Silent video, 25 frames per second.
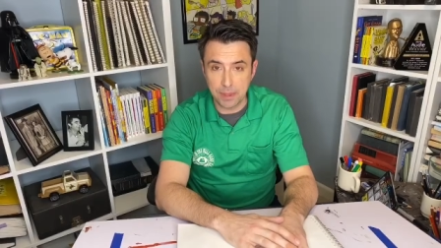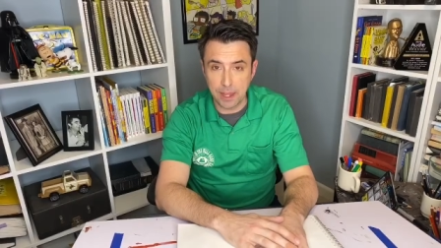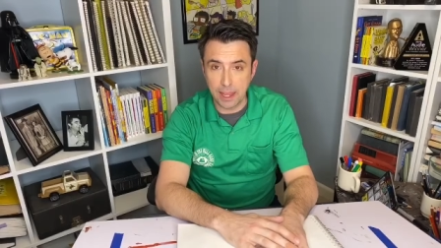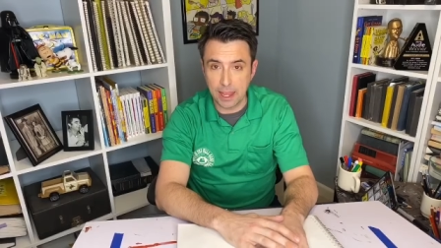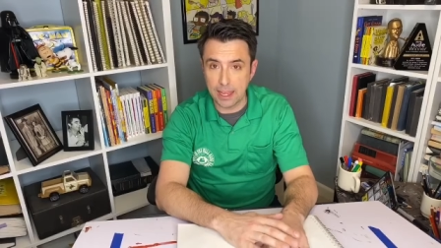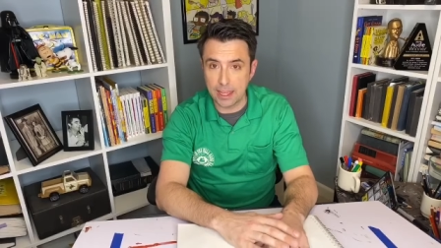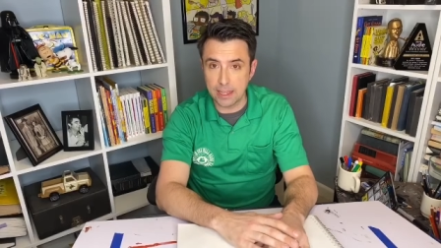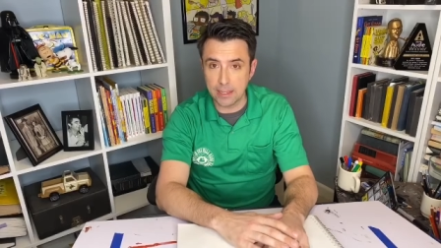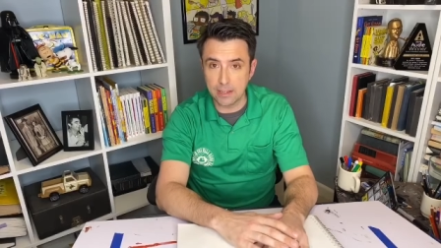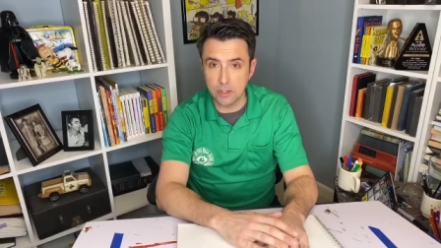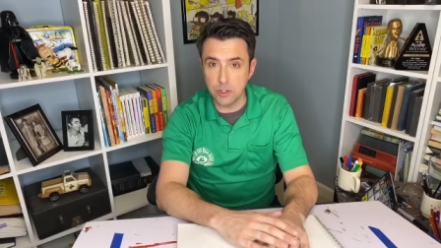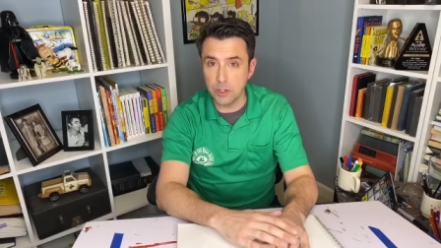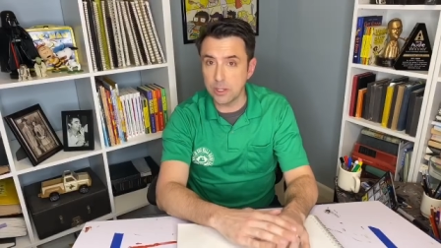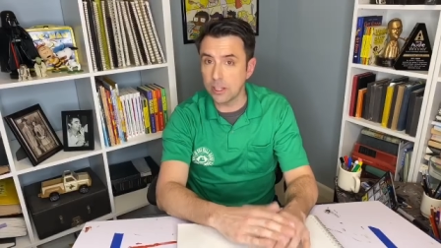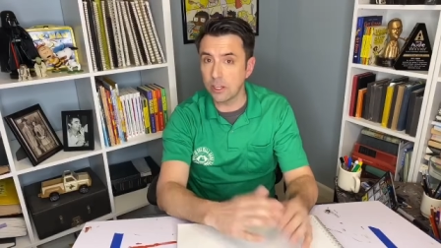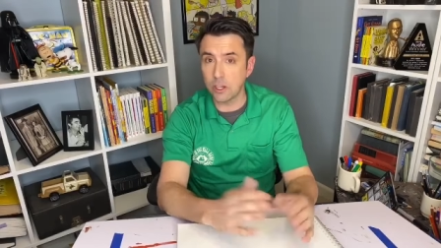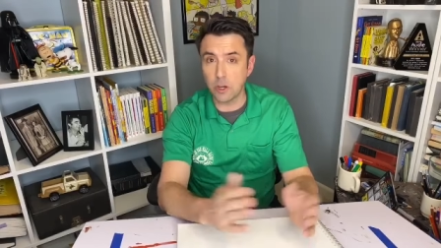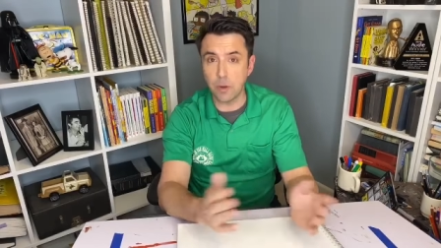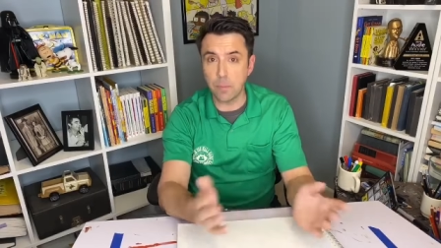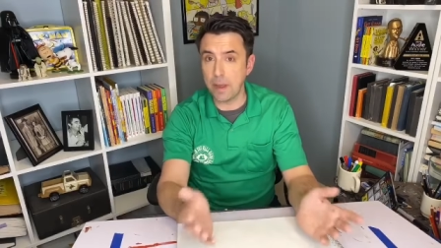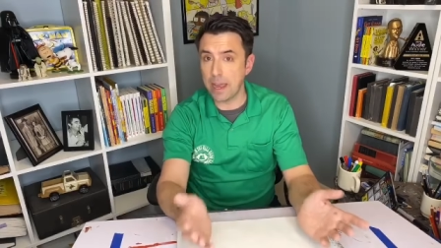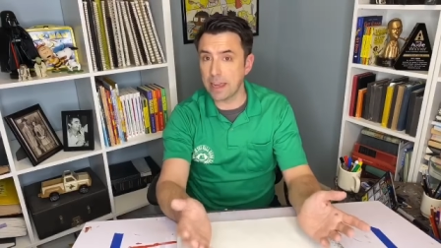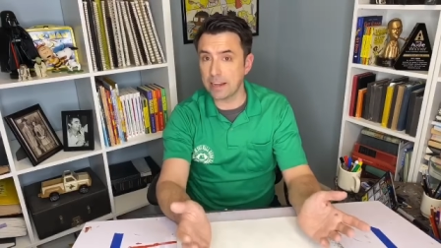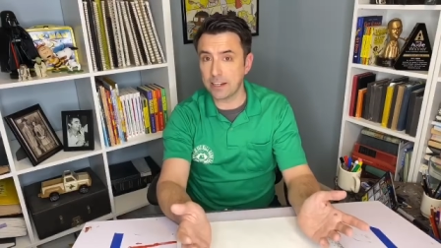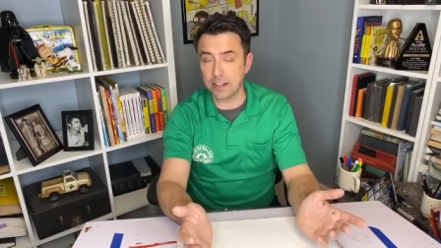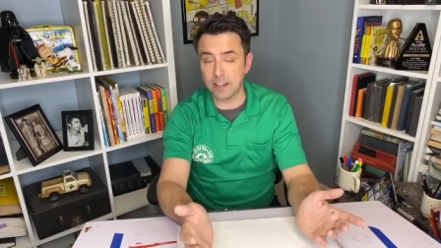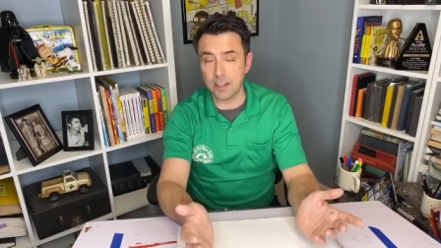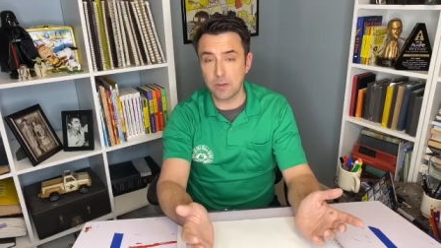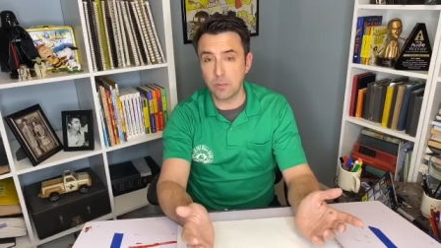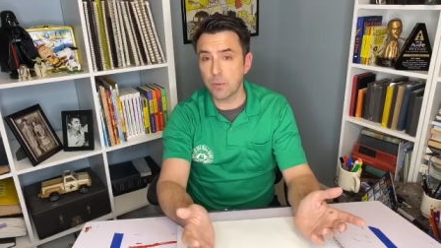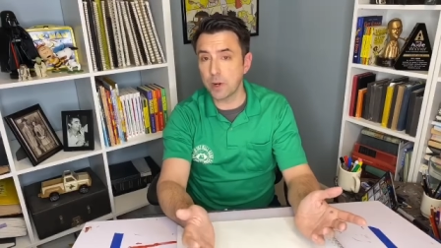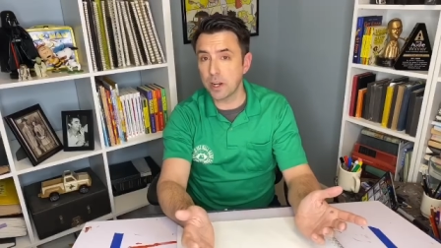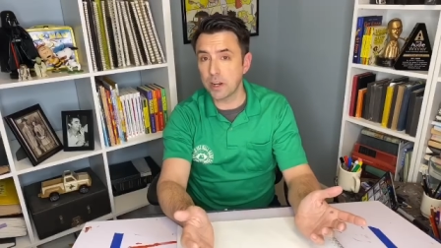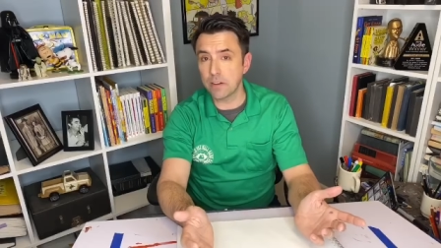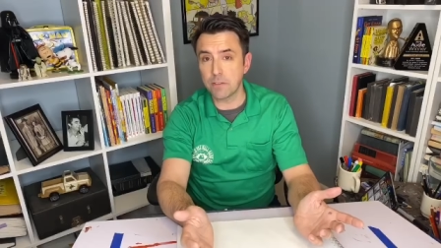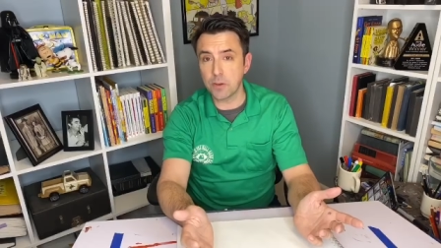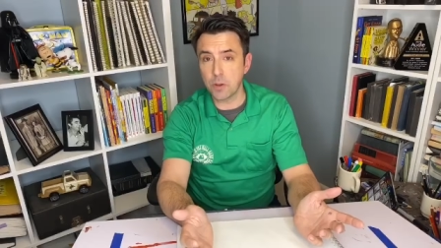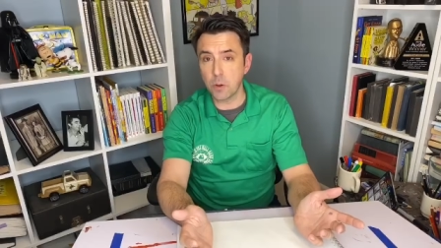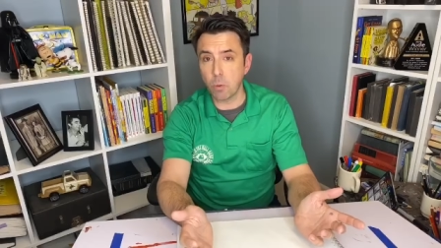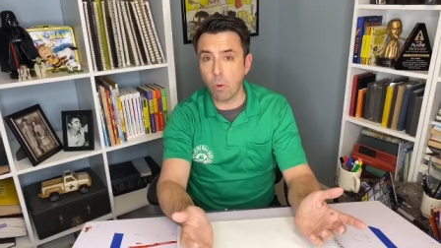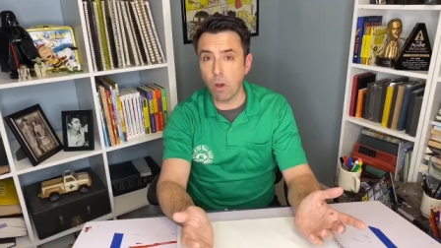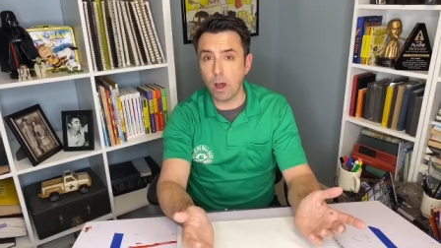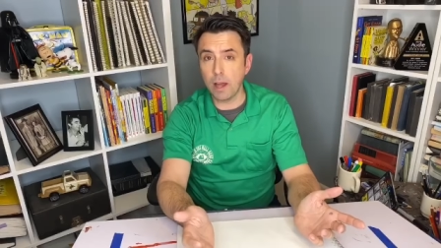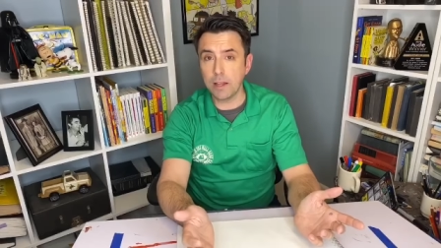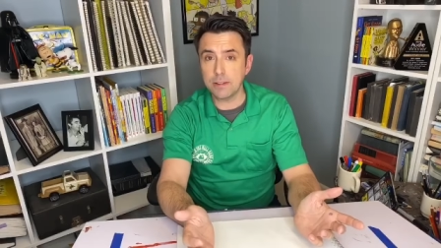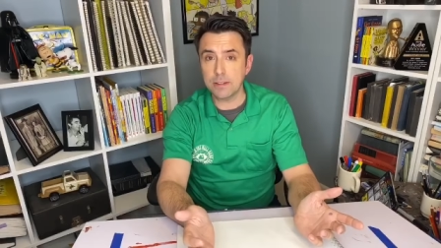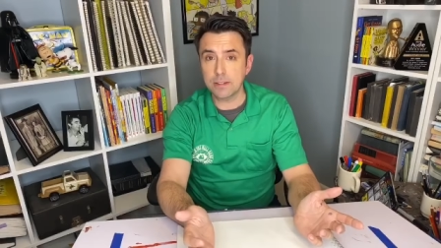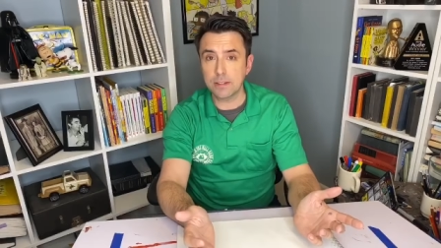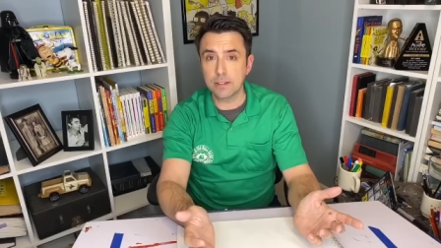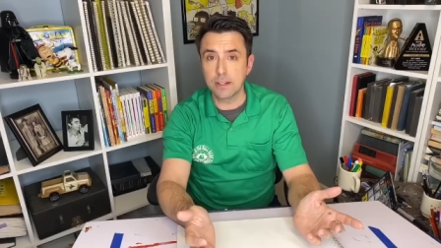and you can go back to them whenever you
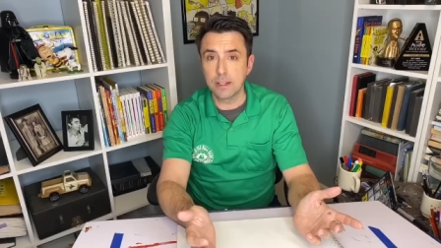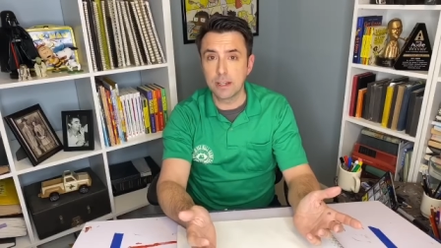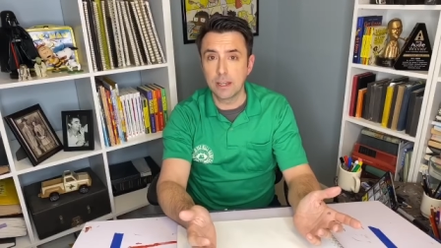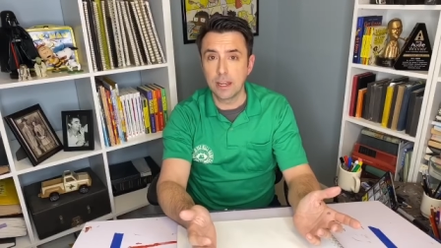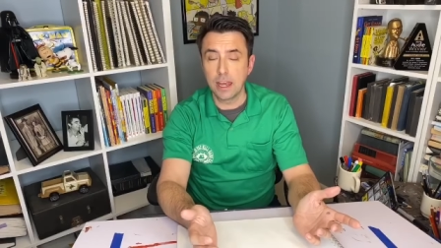want